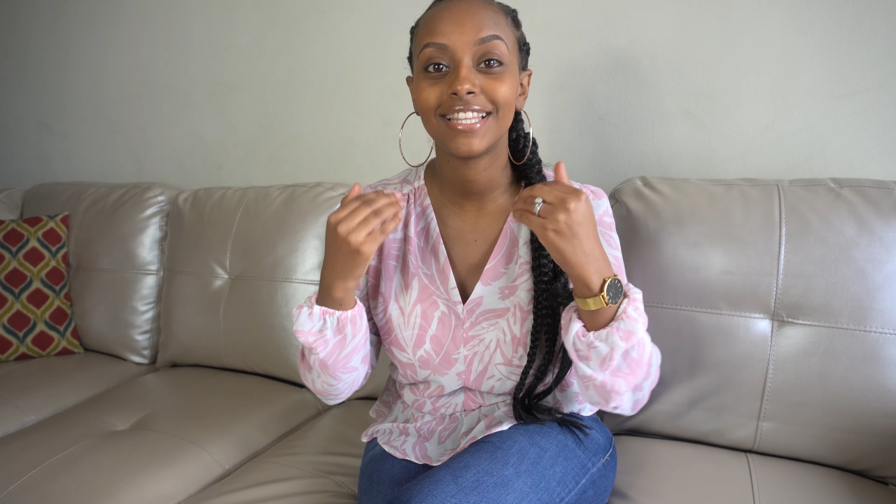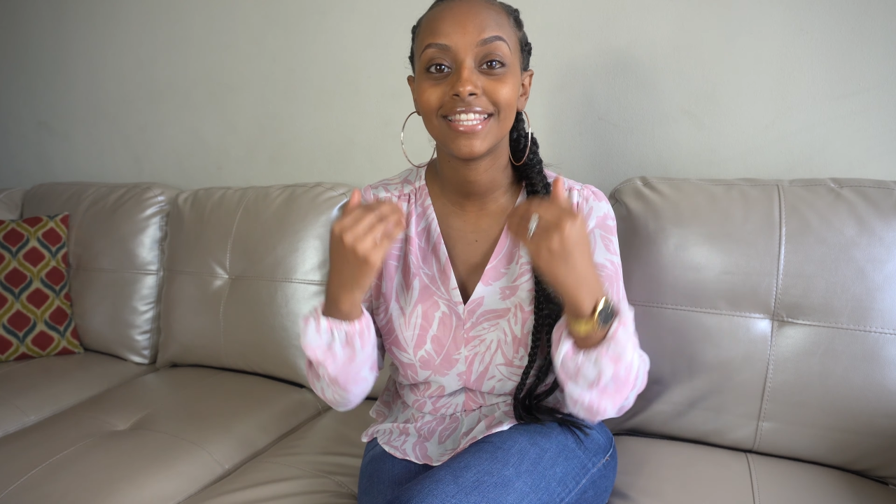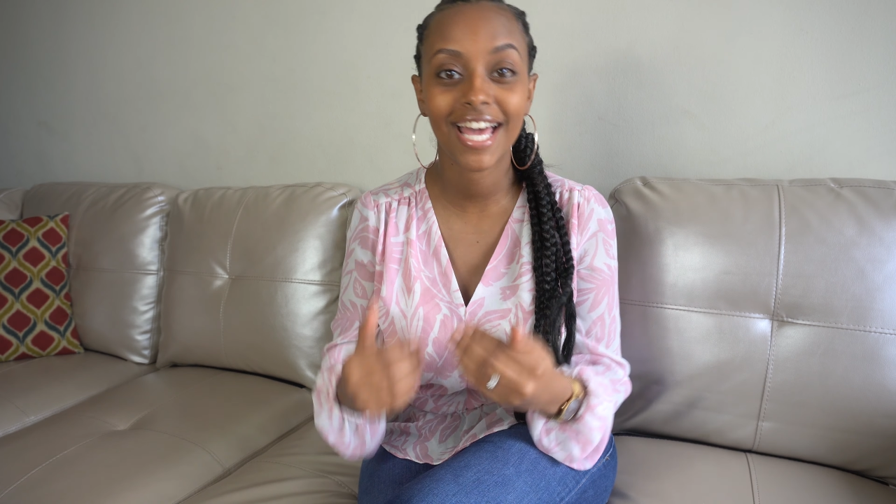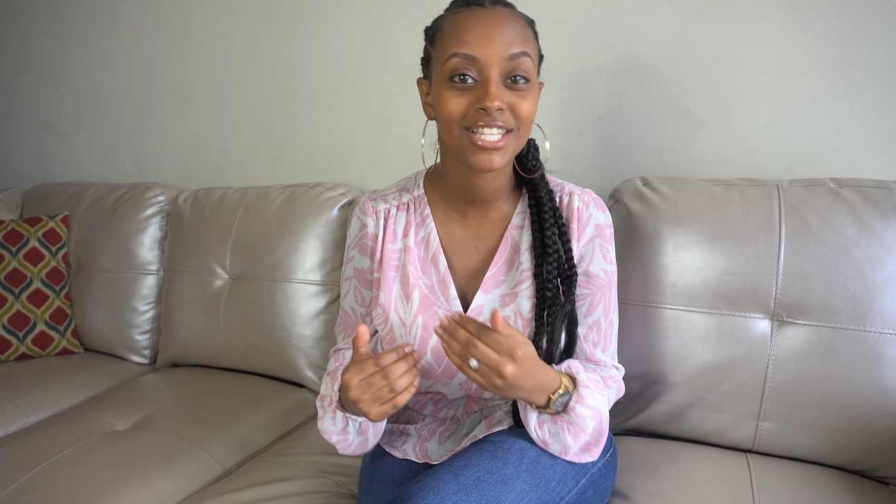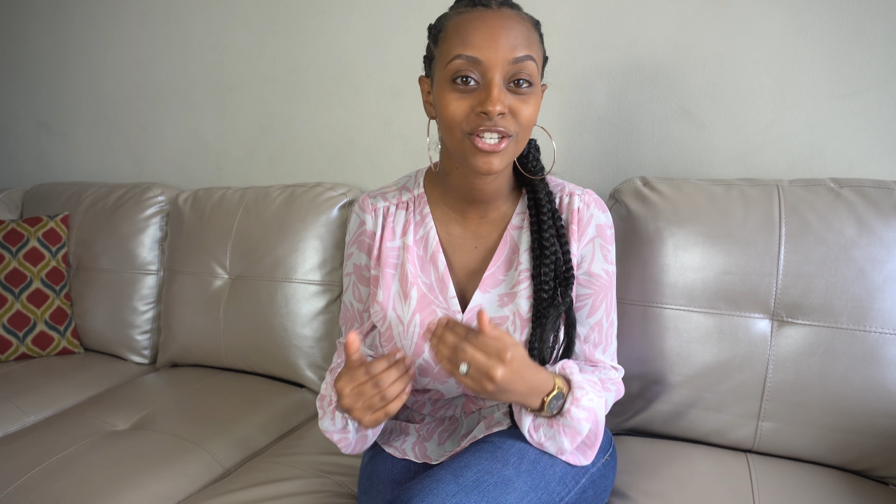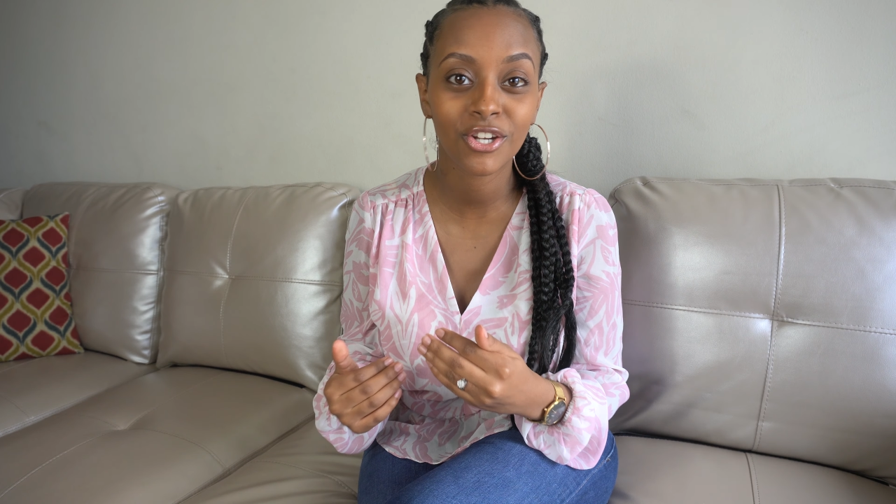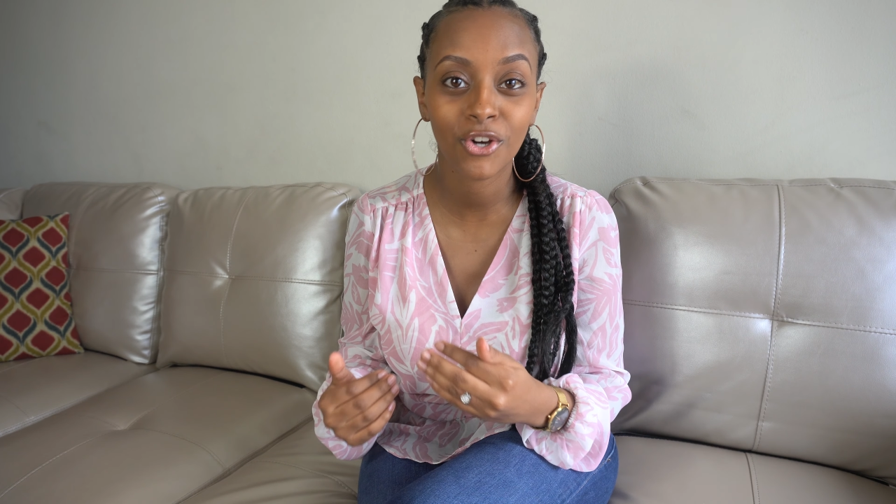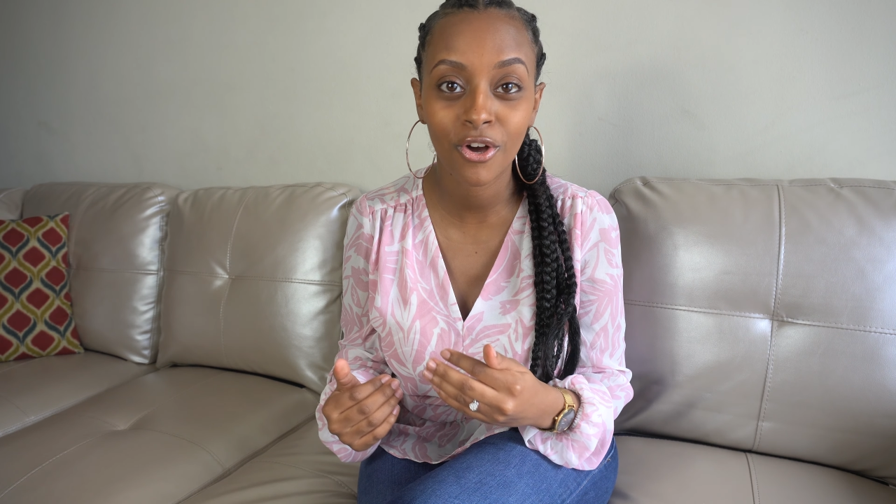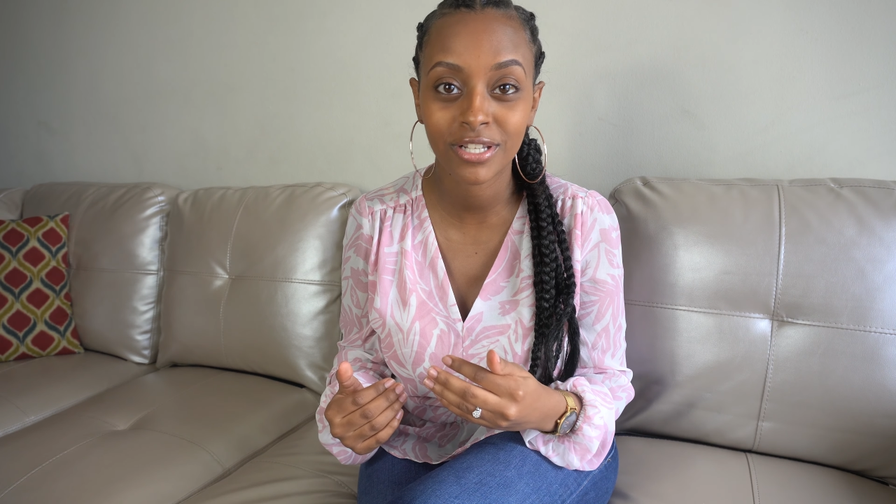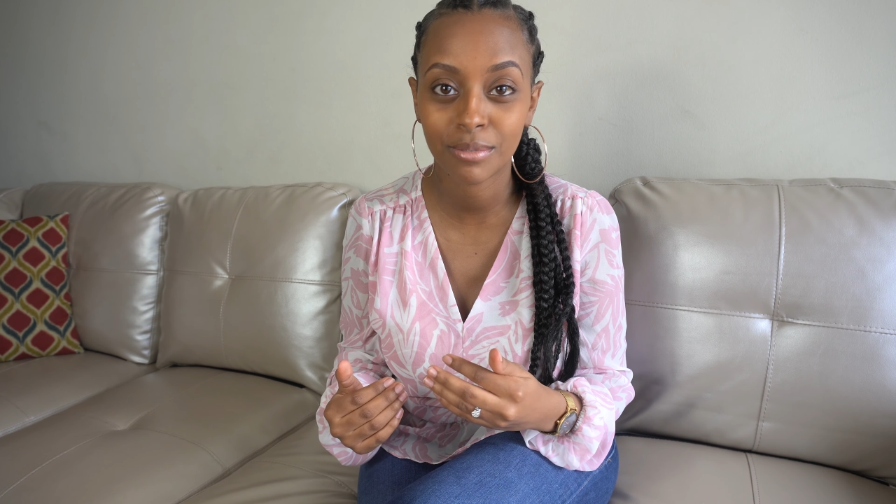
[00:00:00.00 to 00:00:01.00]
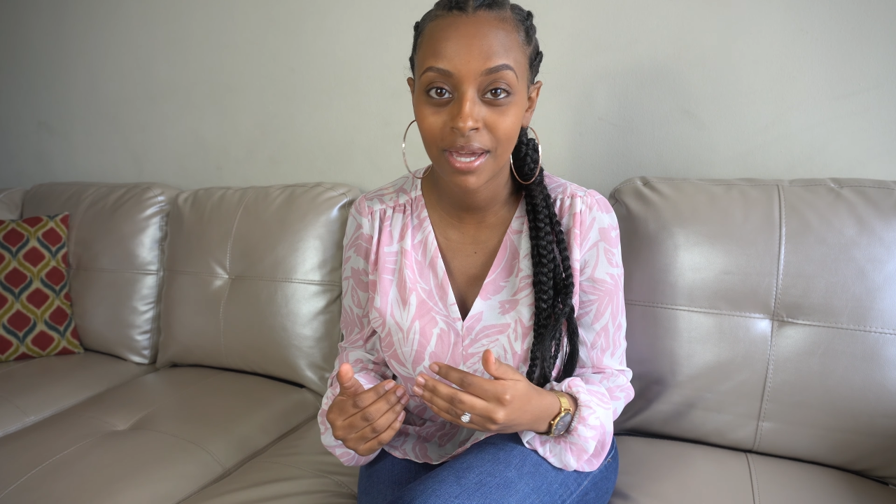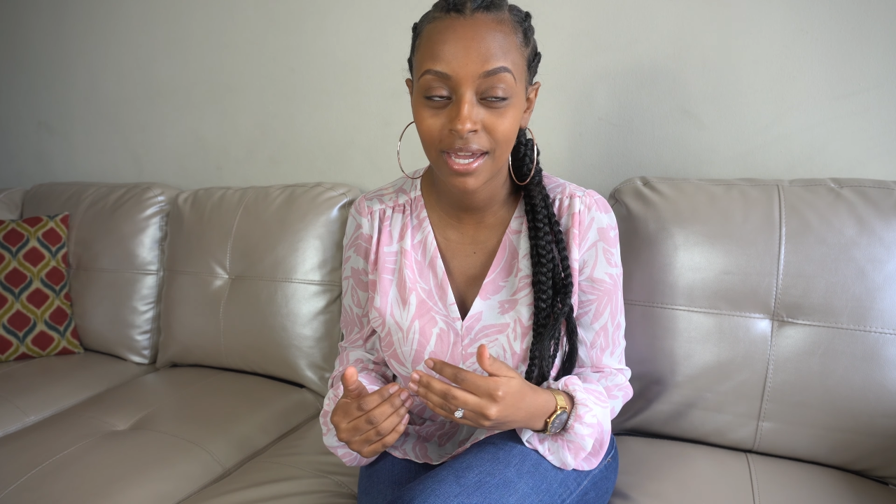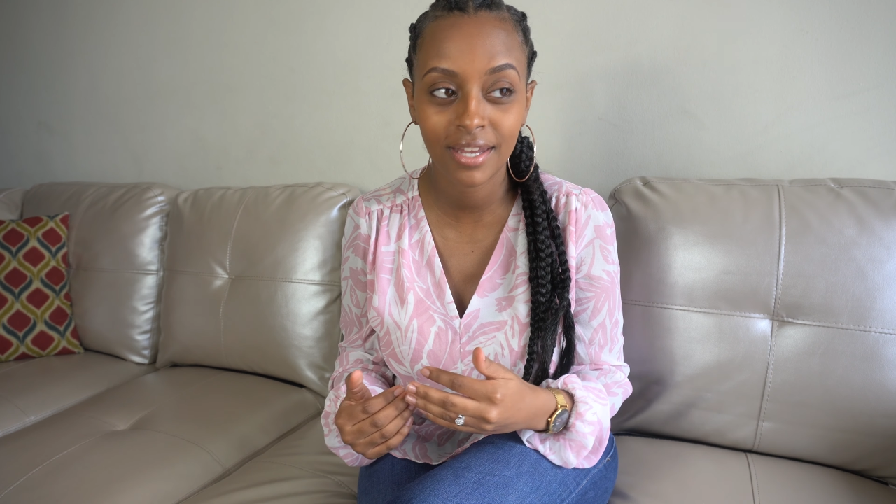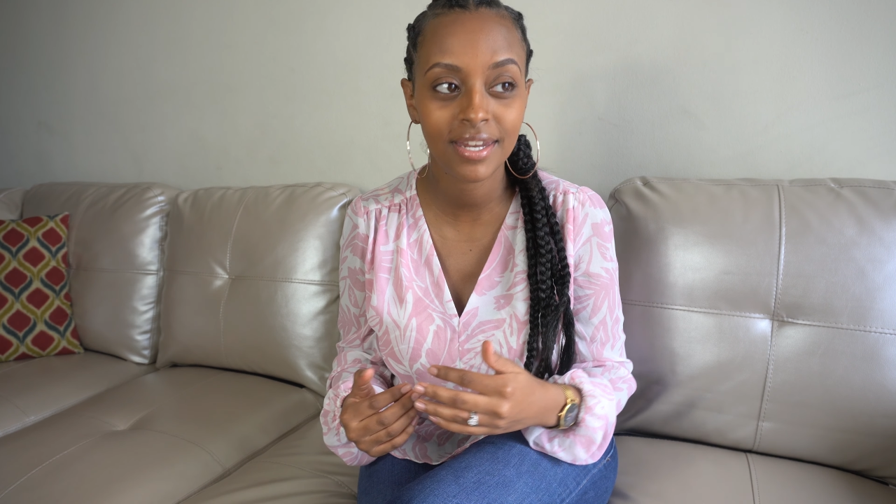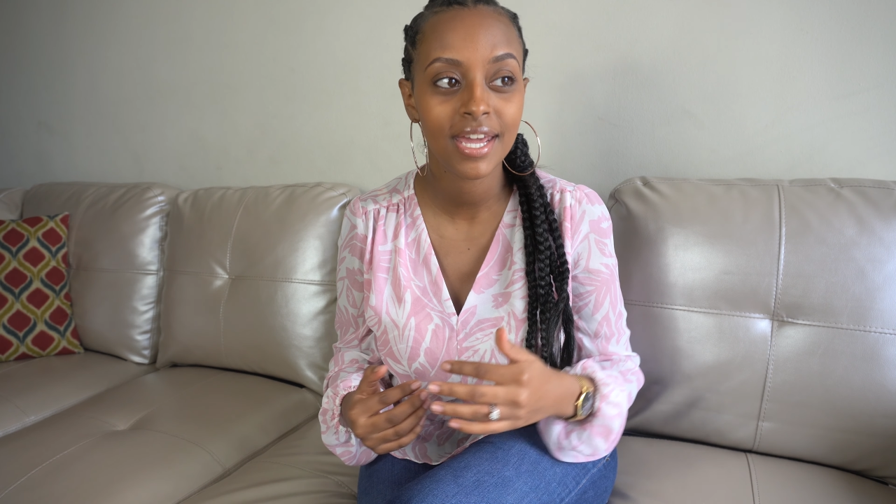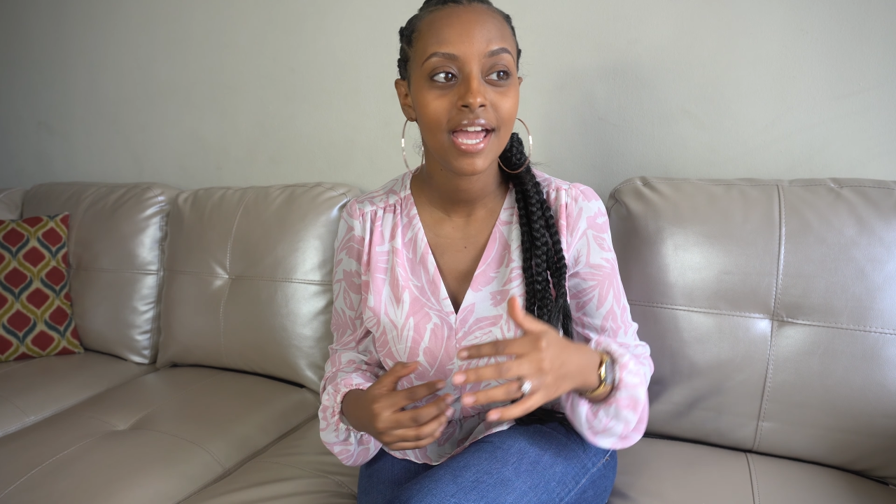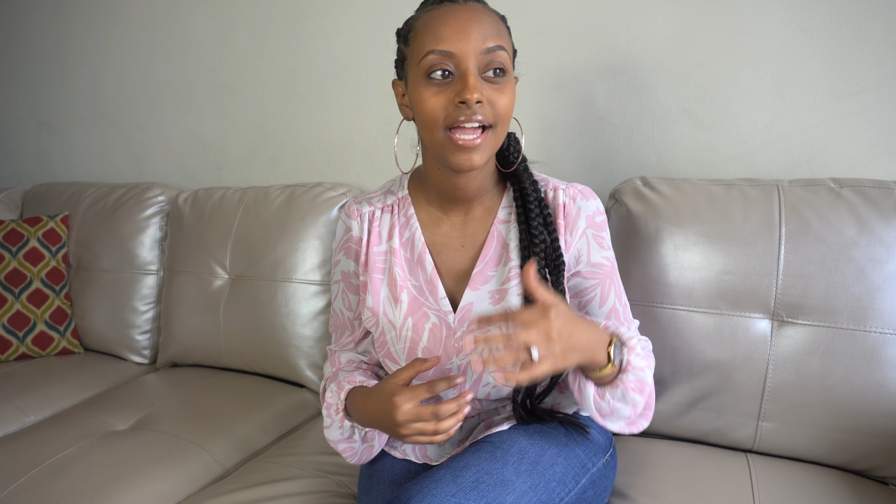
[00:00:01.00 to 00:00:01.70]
that's going to cause pain.